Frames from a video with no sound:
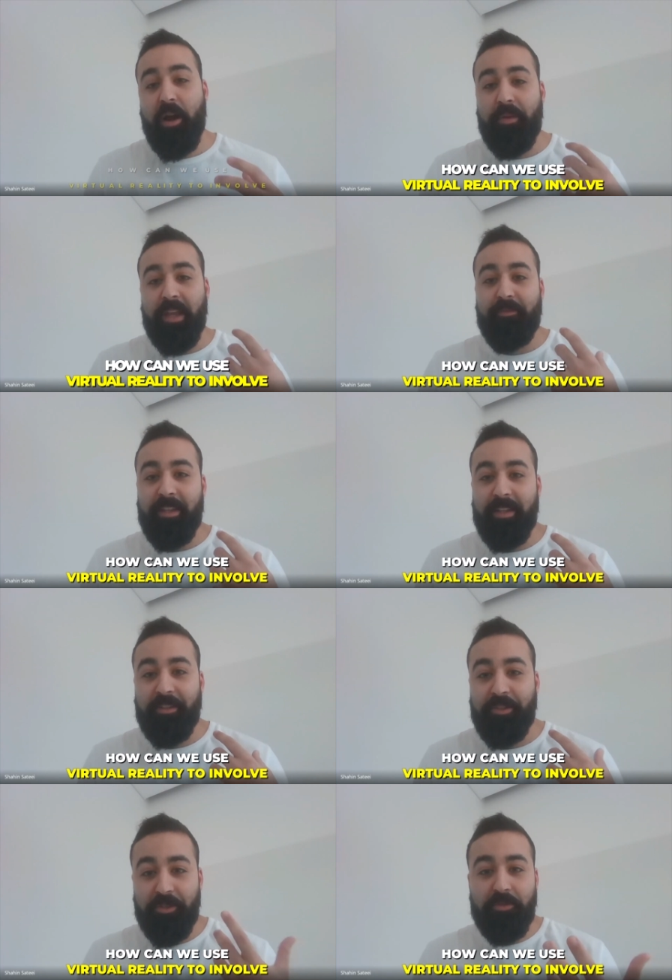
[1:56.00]
can
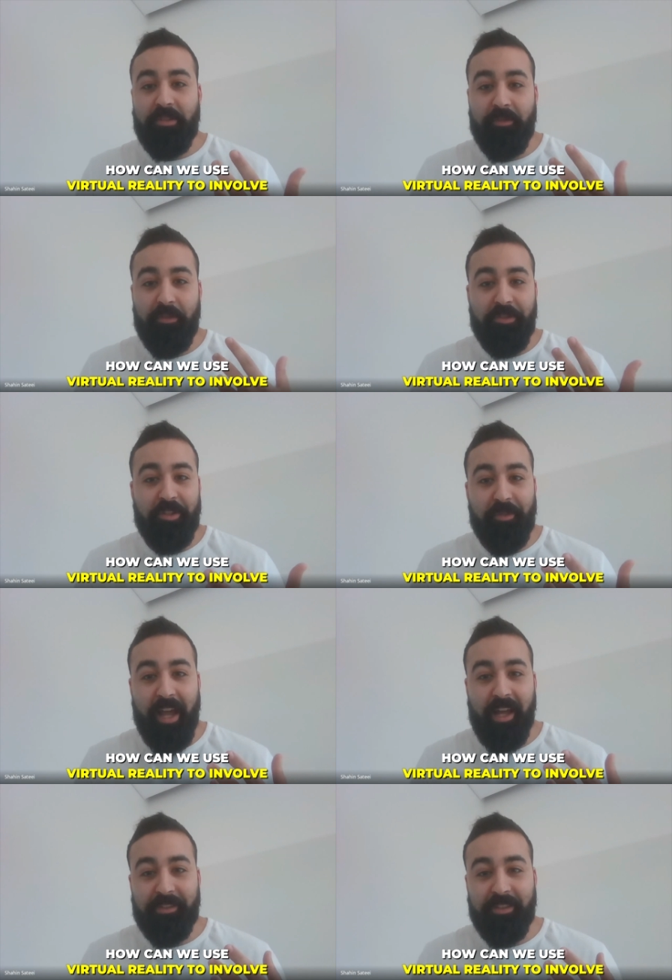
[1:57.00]
we use virtual
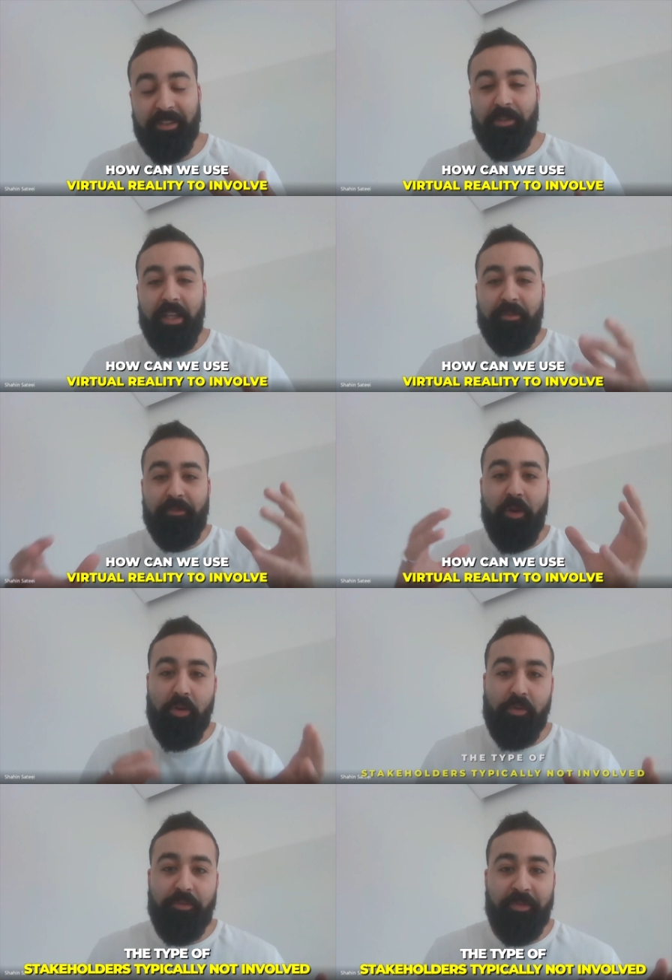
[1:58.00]
reality to
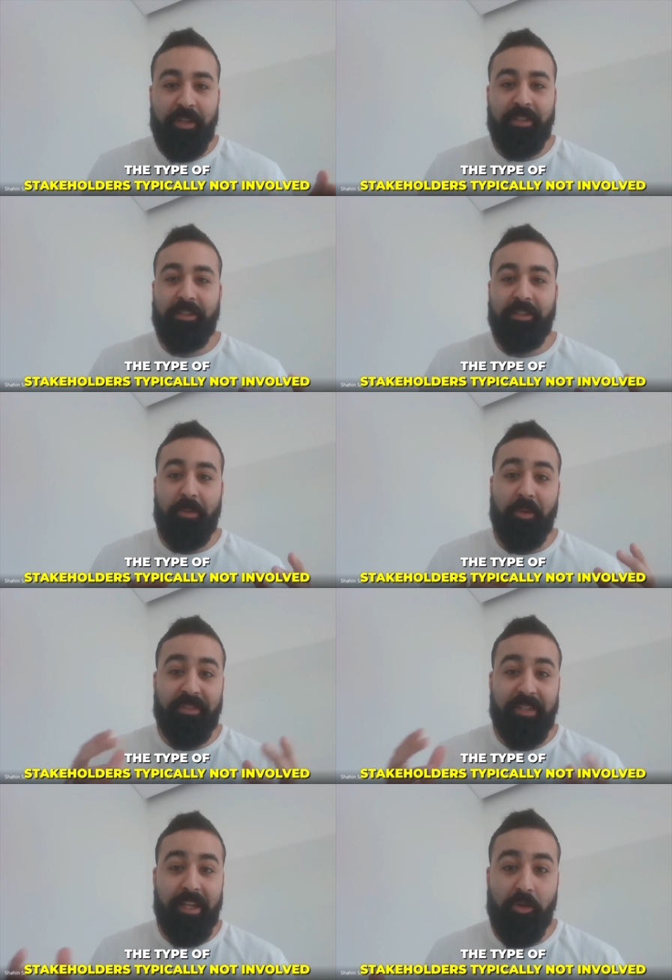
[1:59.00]
involve the type of
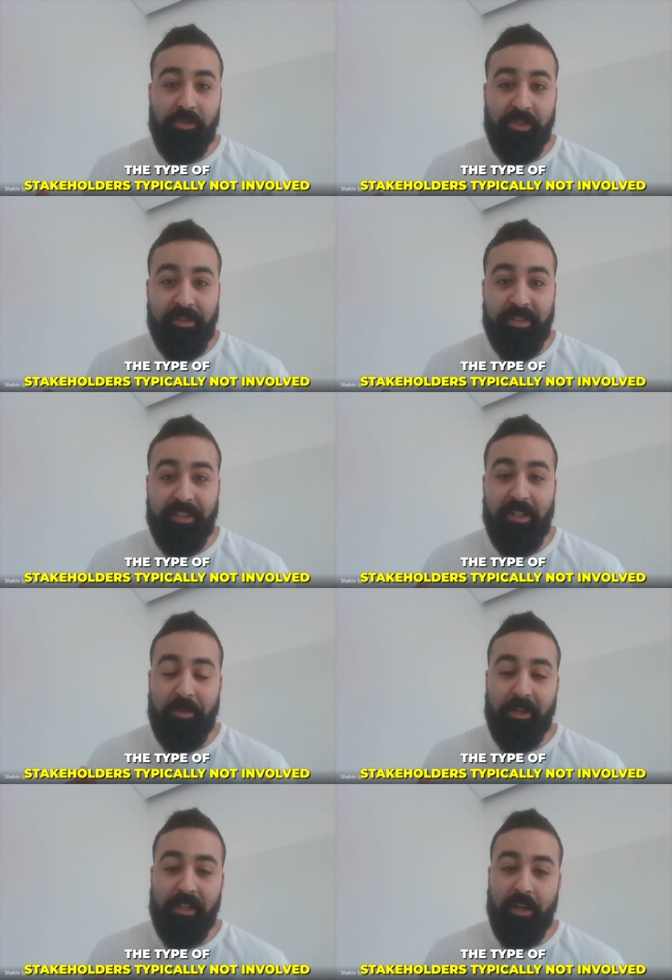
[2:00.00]
stakeholders that
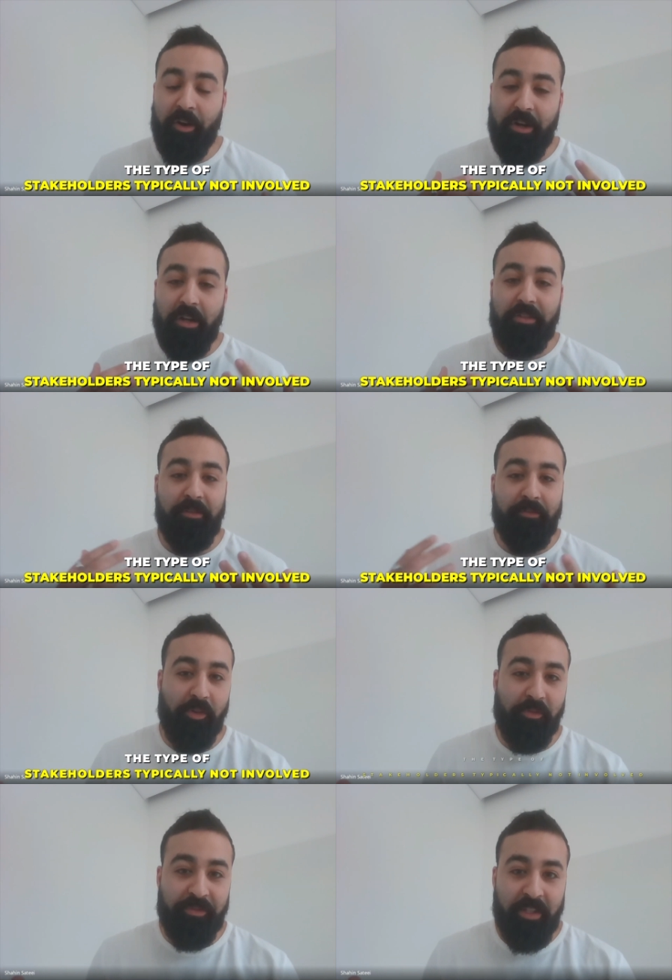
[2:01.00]
typically are not
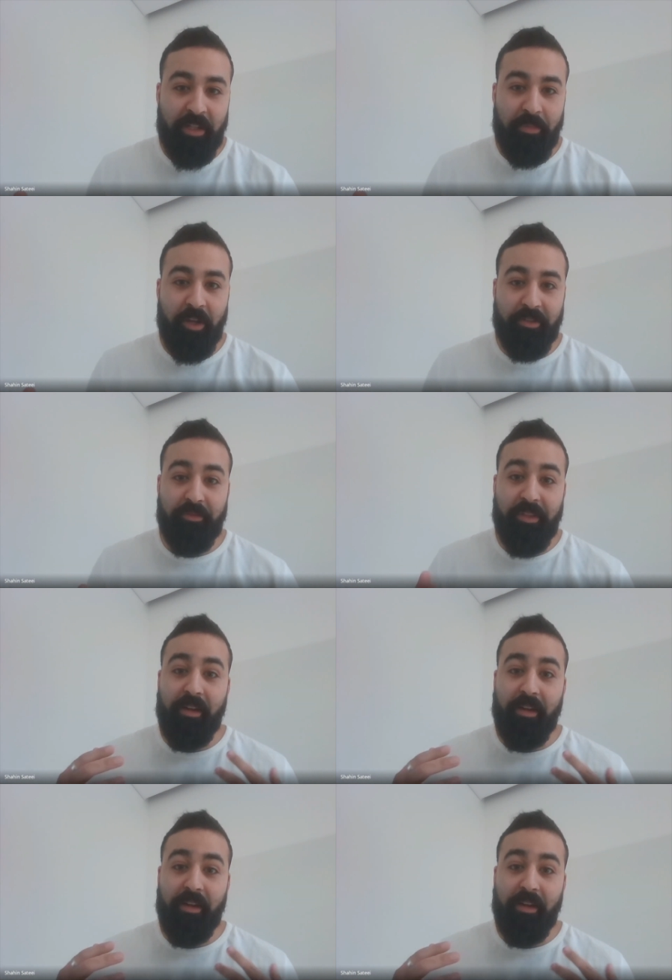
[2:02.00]
involved because of their